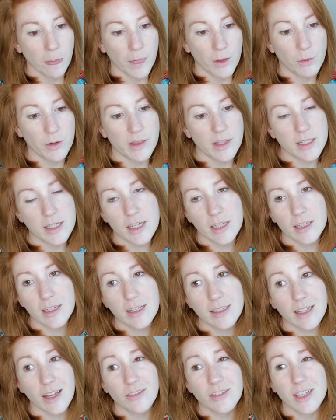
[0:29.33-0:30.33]
what the deal
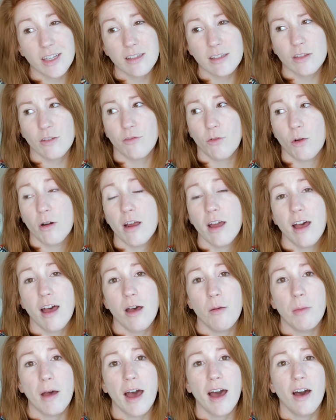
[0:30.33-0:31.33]
is. I've sent Sephora
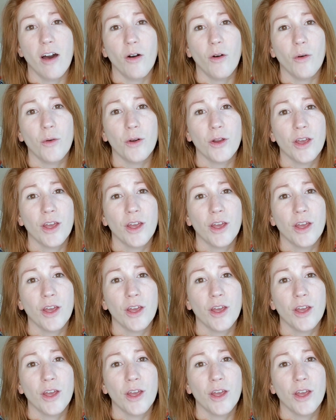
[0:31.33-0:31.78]
about